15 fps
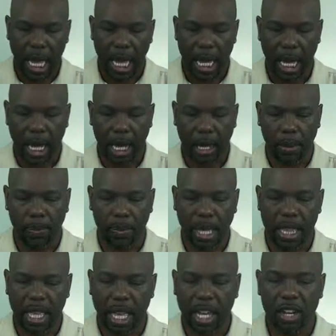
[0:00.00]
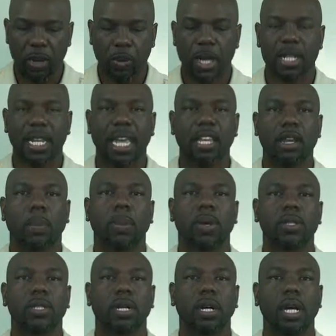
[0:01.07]
And then you want to take your
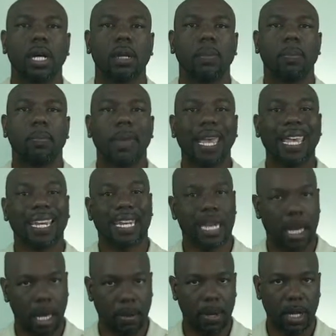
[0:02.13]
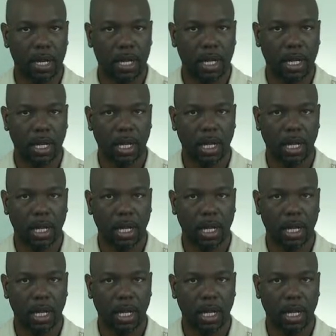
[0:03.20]
postcard, make it an image